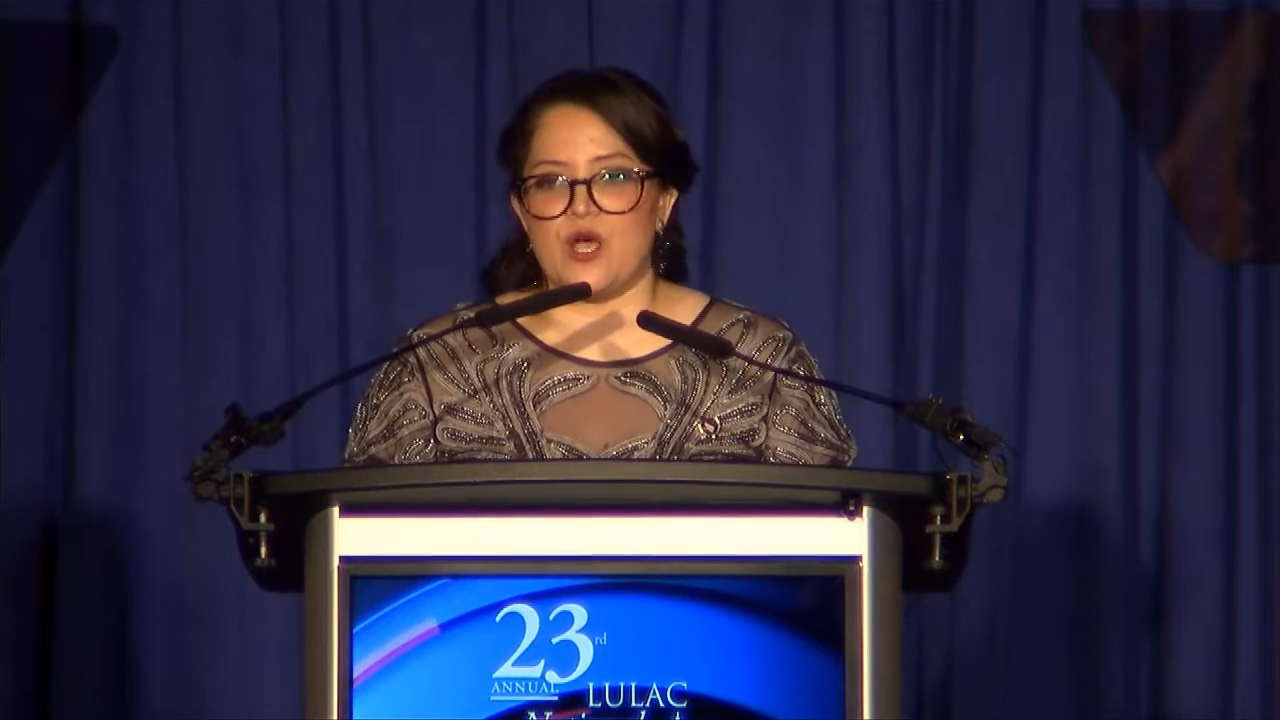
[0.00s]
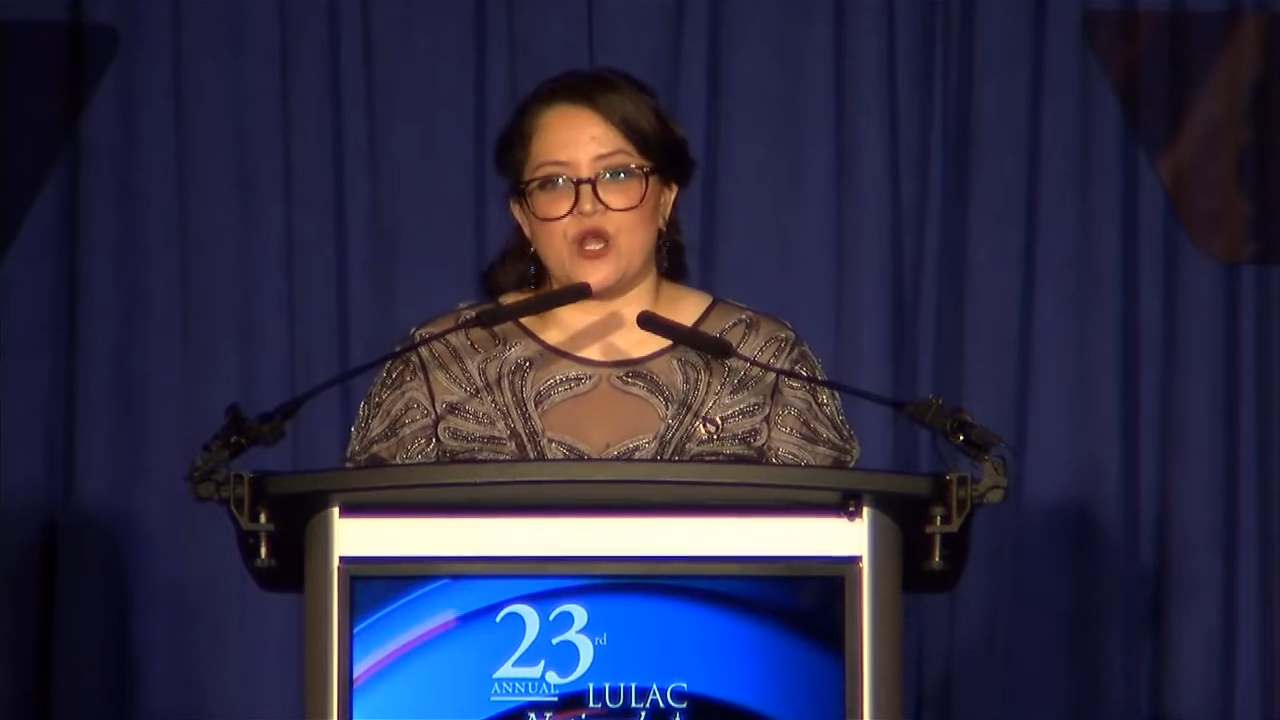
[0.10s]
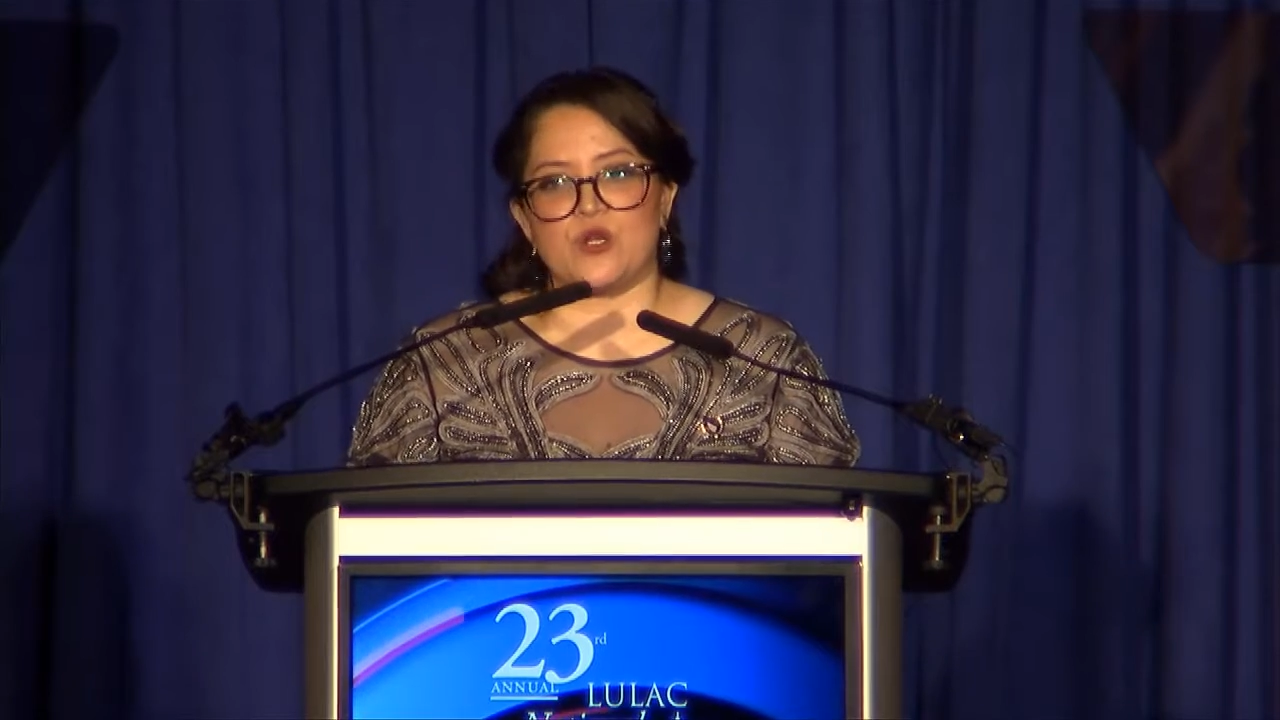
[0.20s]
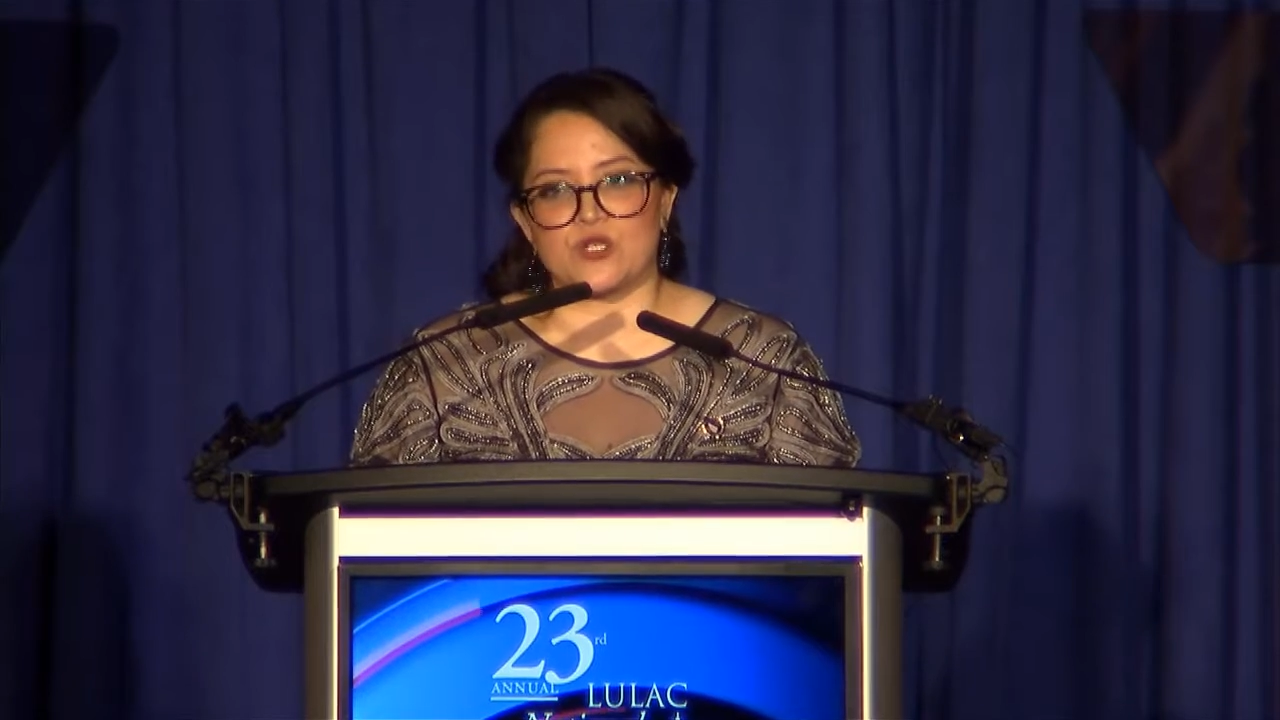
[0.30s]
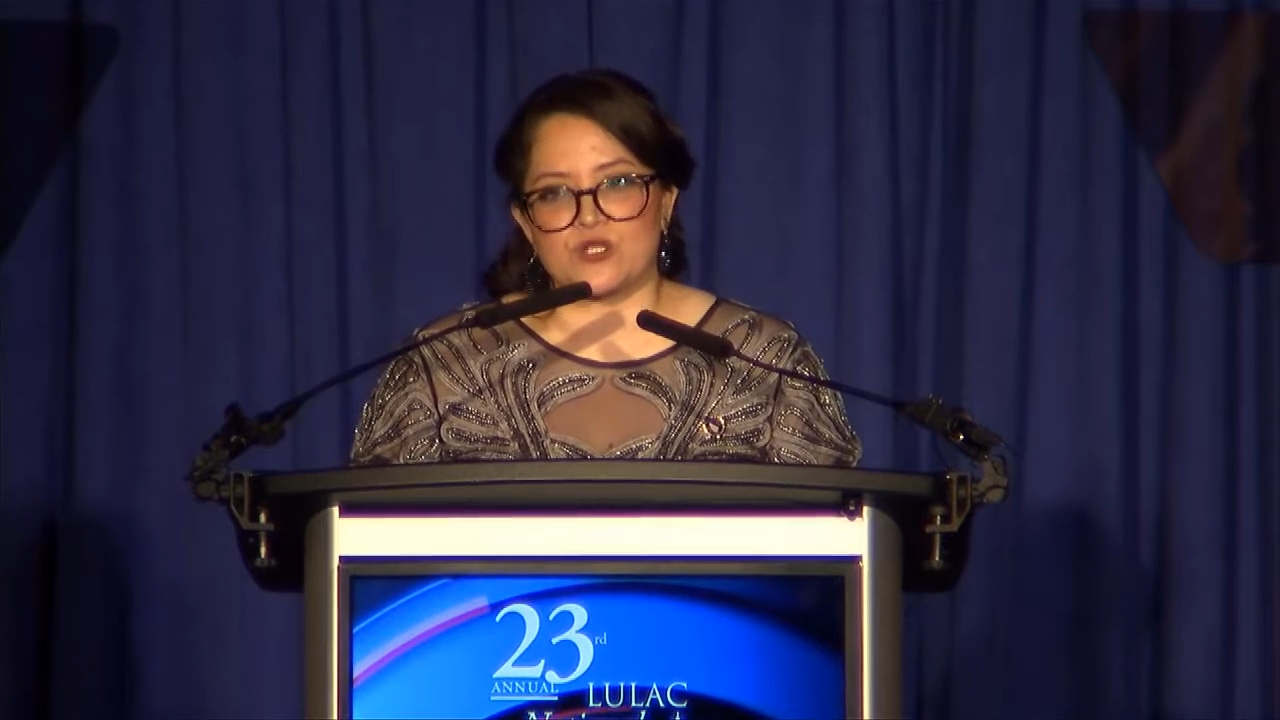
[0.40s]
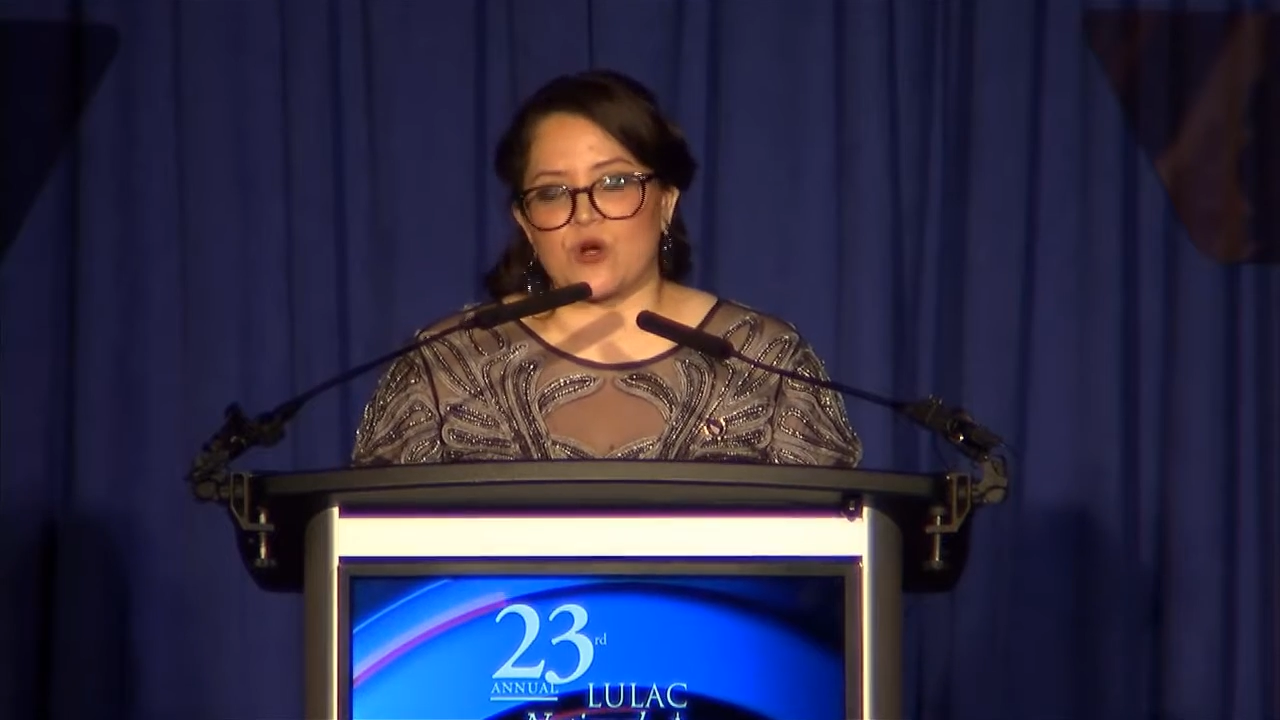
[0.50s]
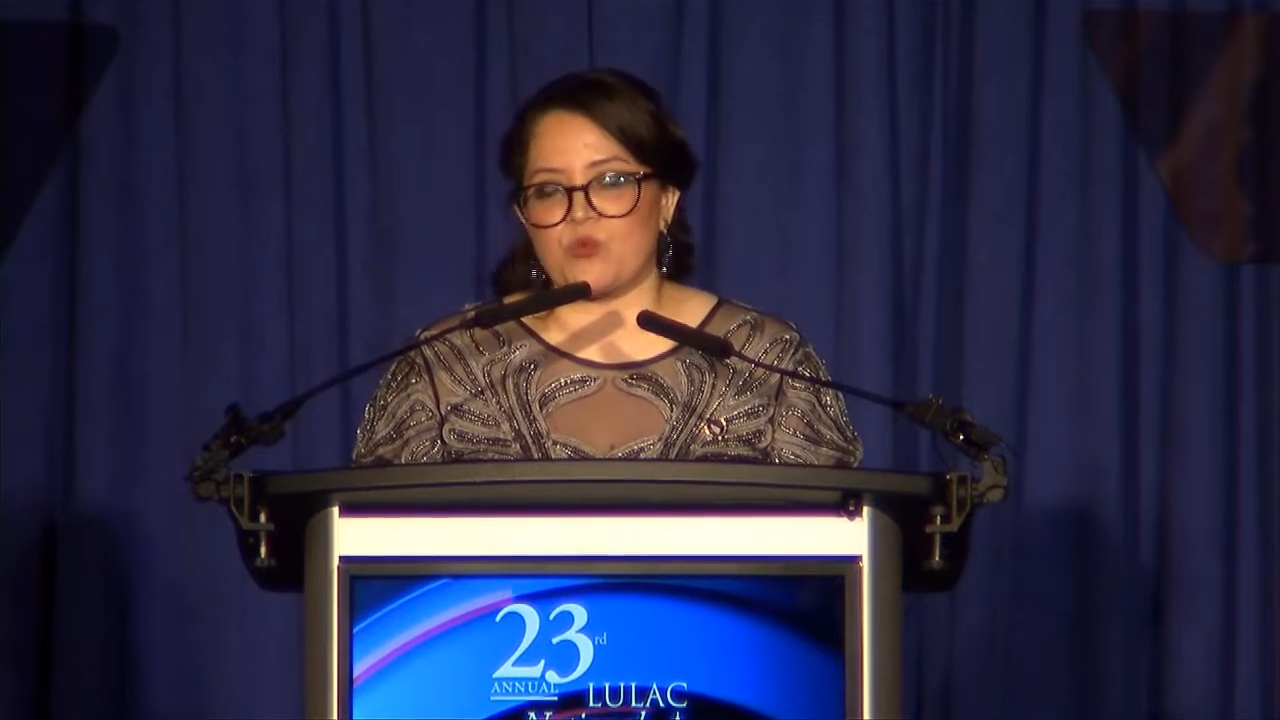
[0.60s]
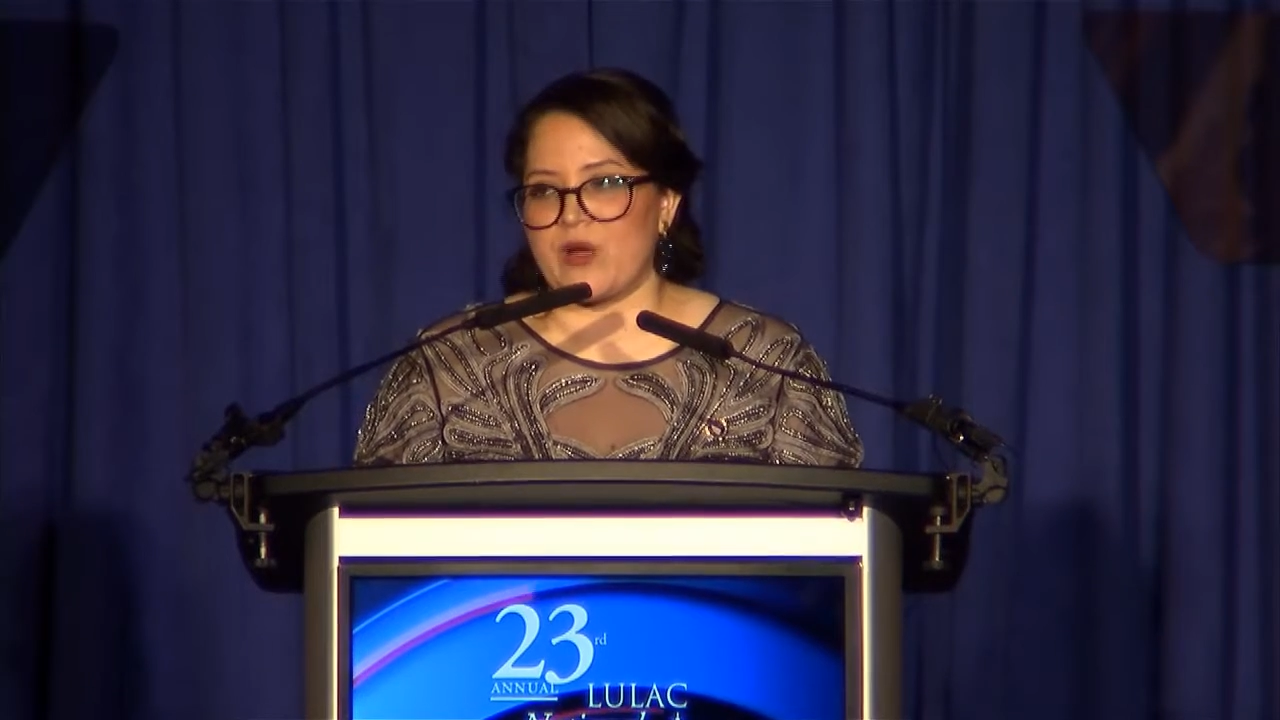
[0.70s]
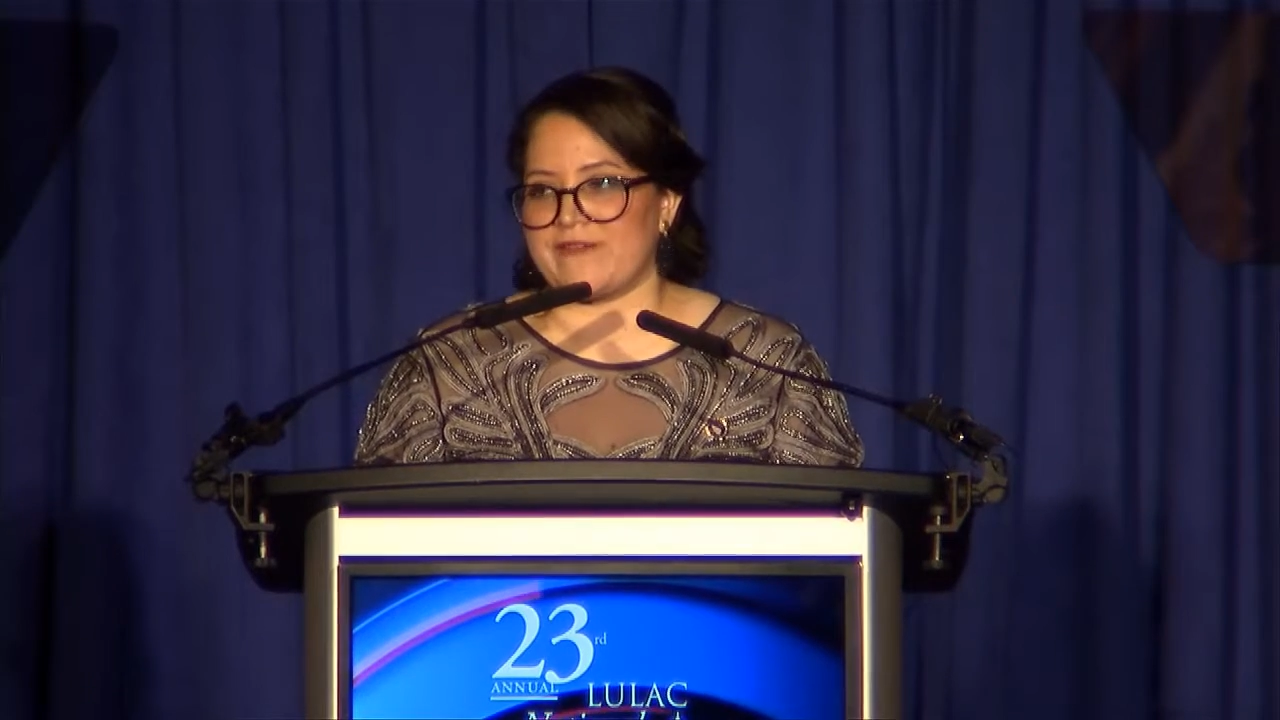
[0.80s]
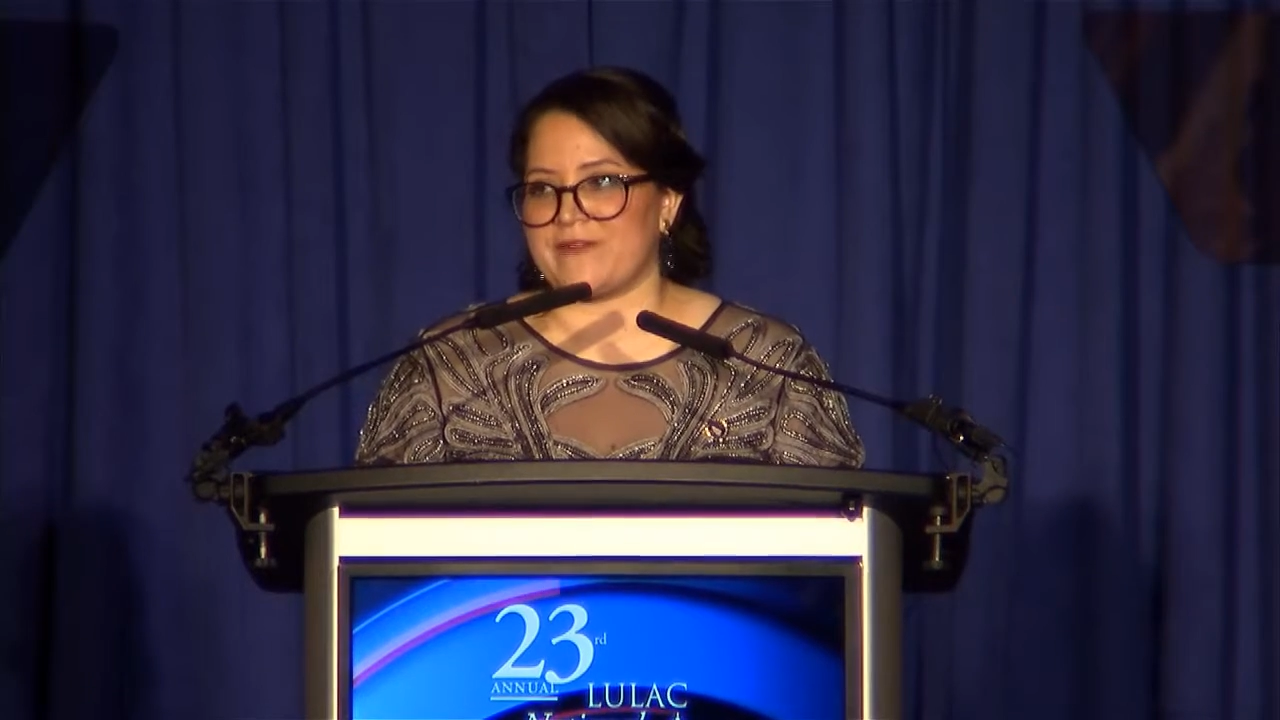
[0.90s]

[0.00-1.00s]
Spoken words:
nos conmueve